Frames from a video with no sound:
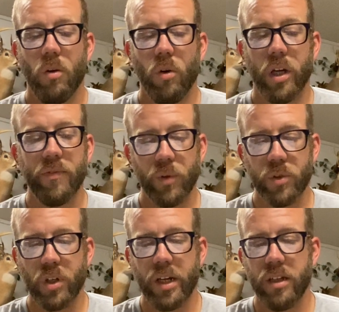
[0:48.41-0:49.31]
or
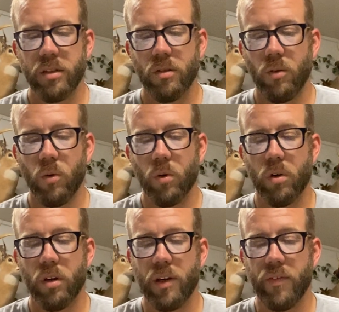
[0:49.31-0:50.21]
infiltrate,
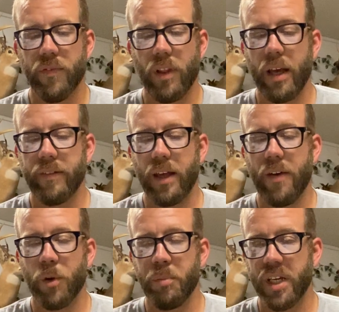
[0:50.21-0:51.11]
or if like they
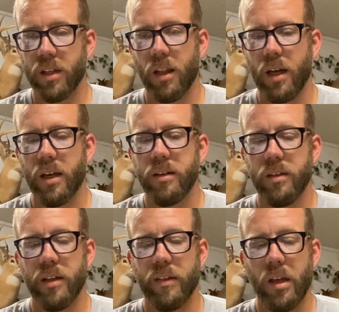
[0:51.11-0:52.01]
have a PICC line
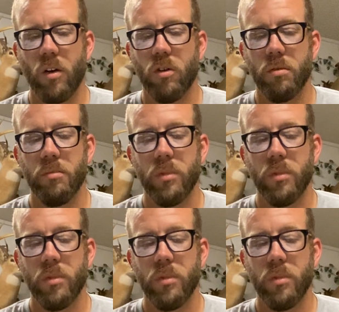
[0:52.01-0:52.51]
in that arm.